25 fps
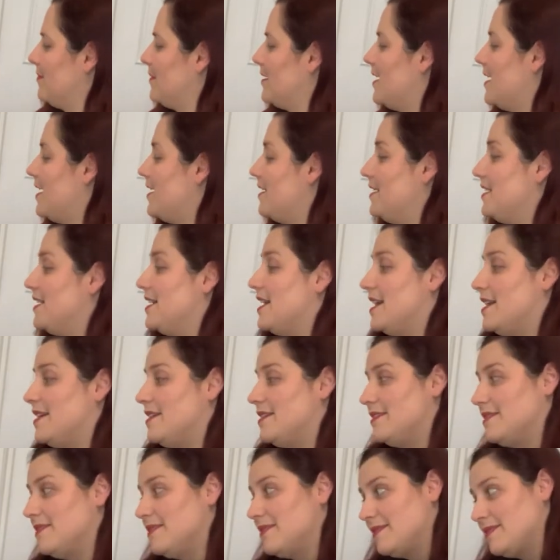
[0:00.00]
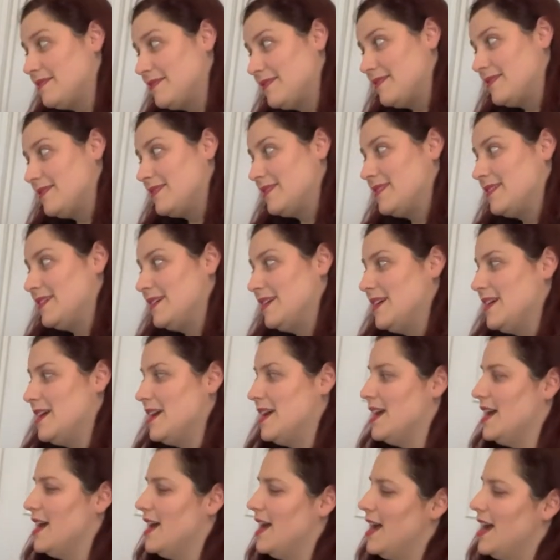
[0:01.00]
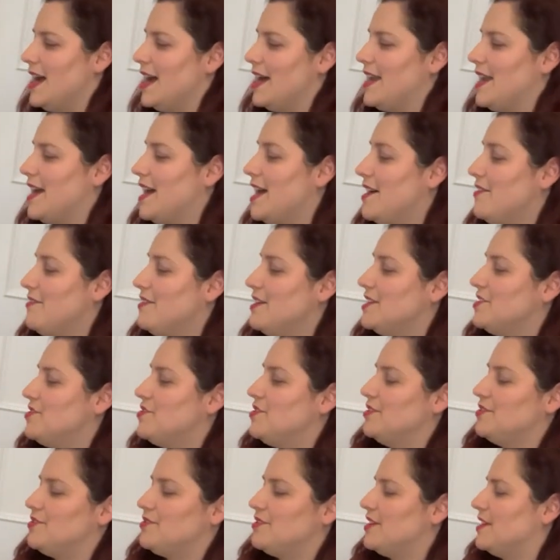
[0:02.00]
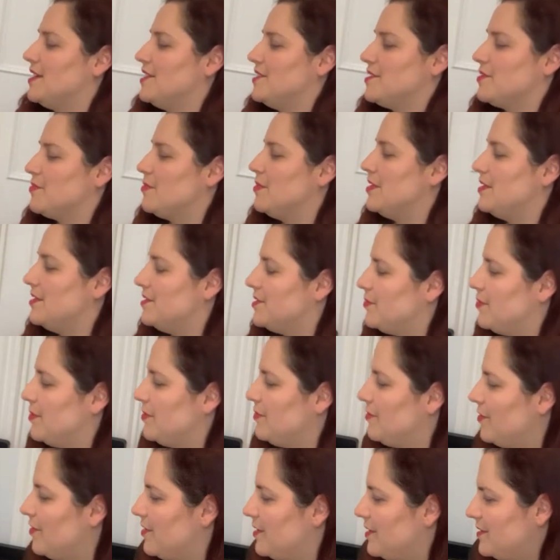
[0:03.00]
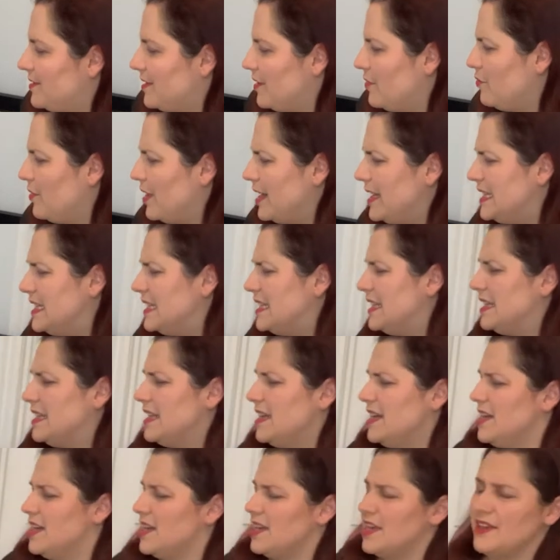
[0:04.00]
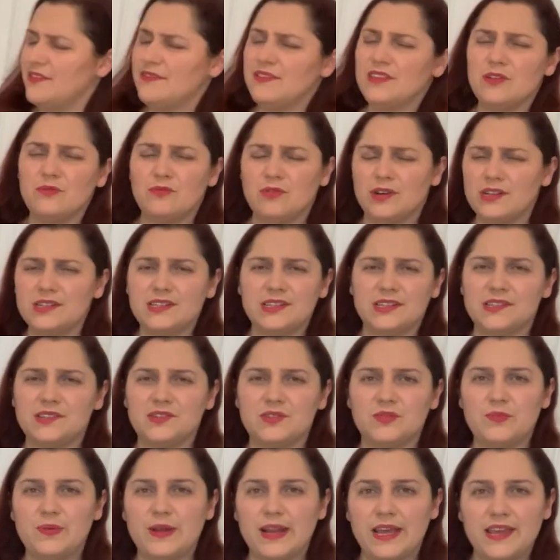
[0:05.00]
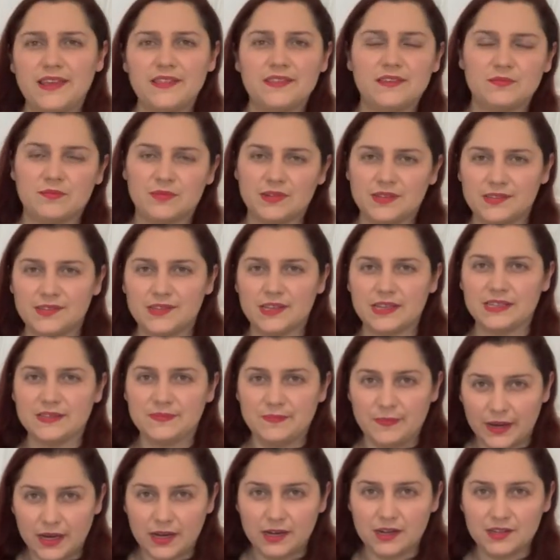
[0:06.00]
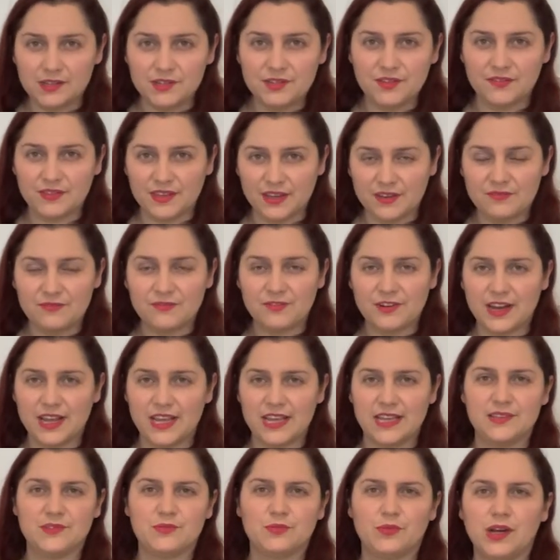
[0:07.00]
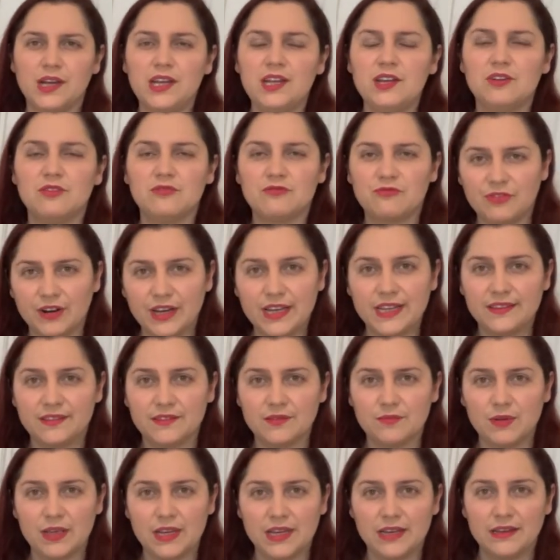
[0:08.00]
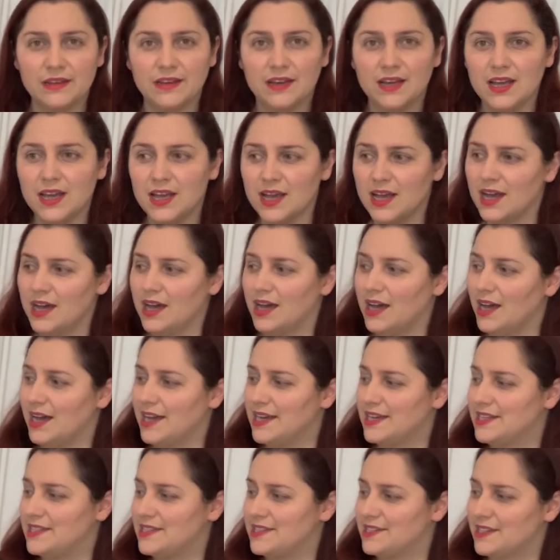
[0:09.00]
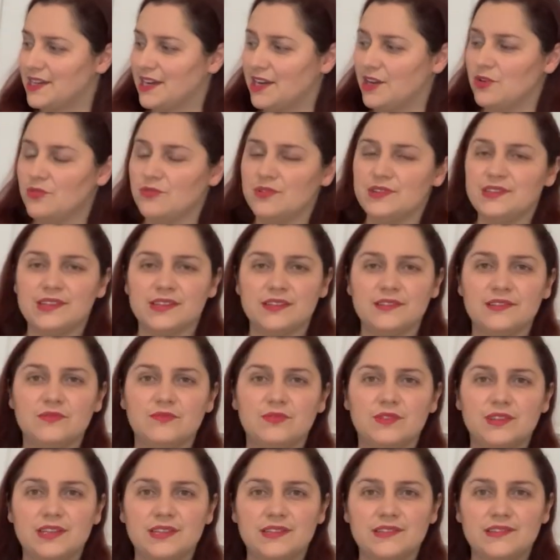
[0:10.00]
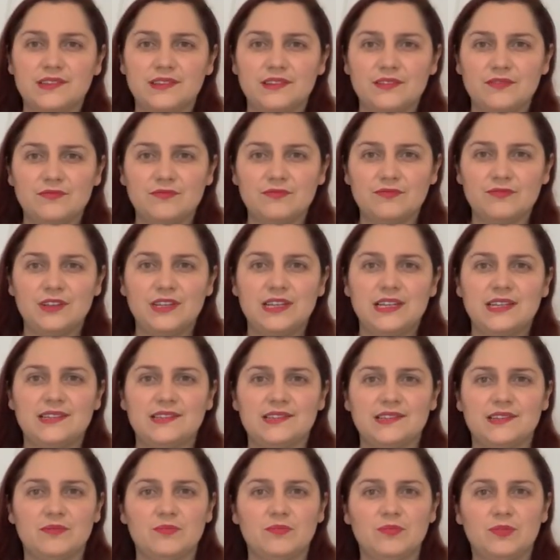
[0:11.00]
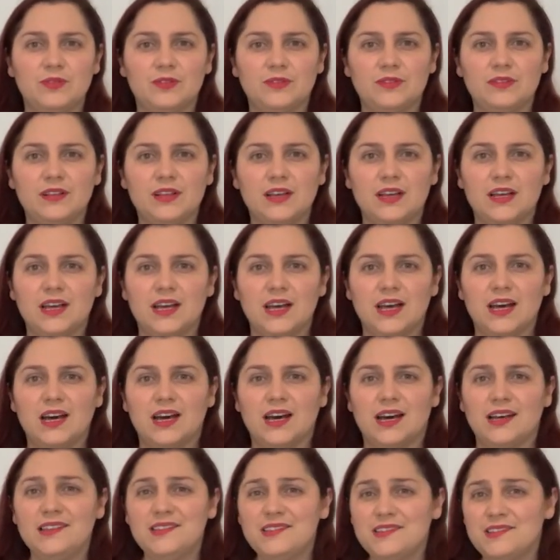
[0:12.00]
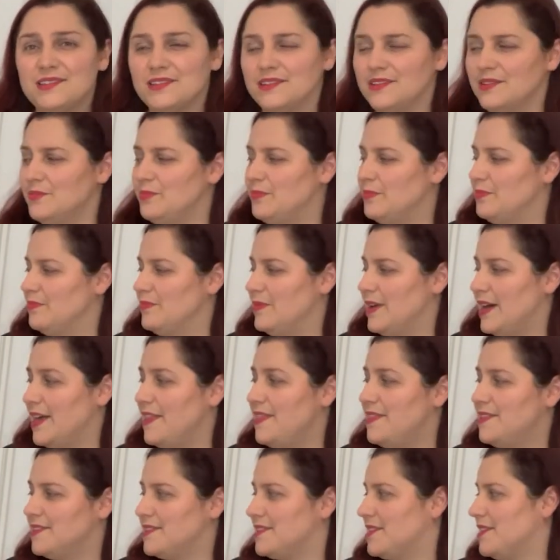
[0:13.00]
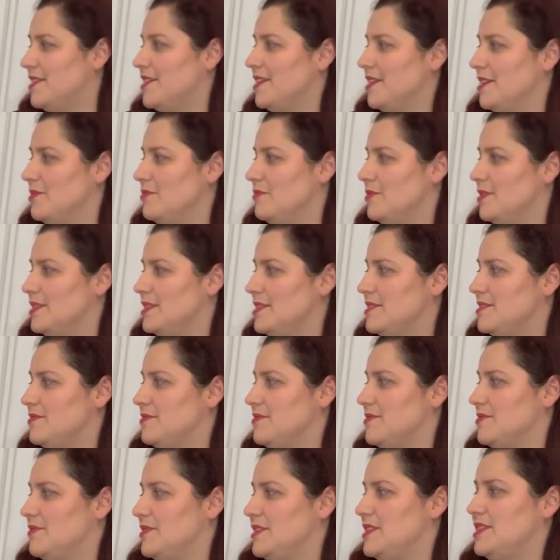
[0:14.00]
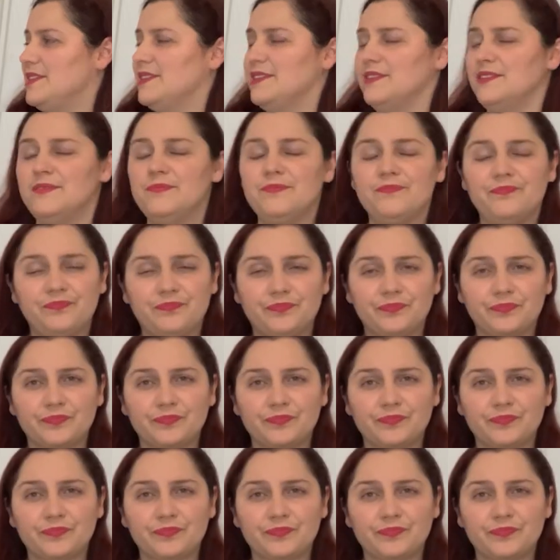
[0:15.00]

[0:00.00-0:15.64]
And again. And I have had children ask me this before. They say, why didn't, if they want us to play them as part of that phrase, why not write them in? And I always answer, well, there's a really simple answer. At the time when this was written,